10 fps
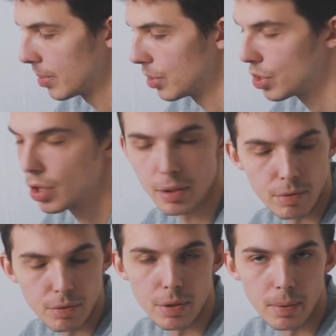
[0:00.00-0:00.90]
Just
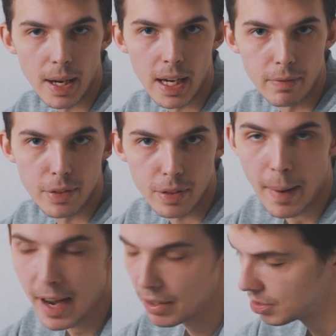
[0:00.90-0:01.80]
to even them
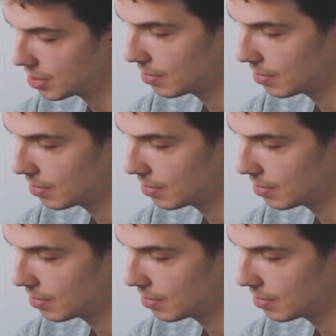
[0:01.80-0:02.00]
out.